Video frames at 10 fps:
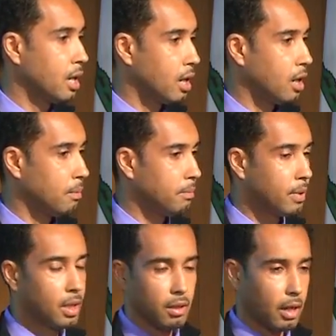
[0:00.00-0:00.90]

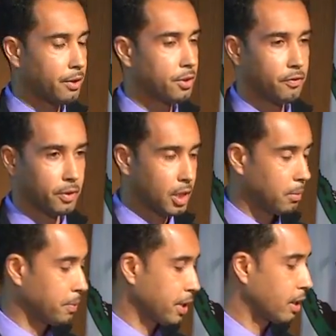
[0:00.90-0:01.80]
I don't know if it'll come
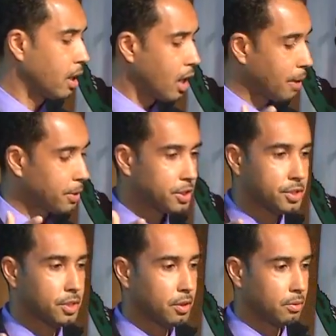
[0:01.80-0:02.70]
up again. I'm going to
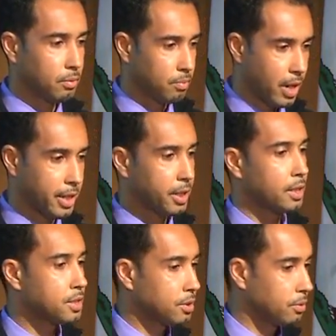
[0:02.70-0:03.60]
just go right
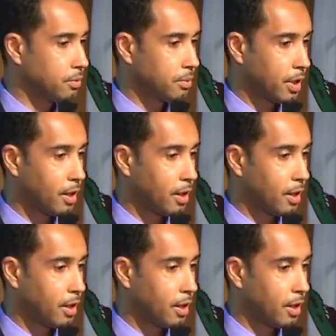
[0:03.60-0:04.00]
into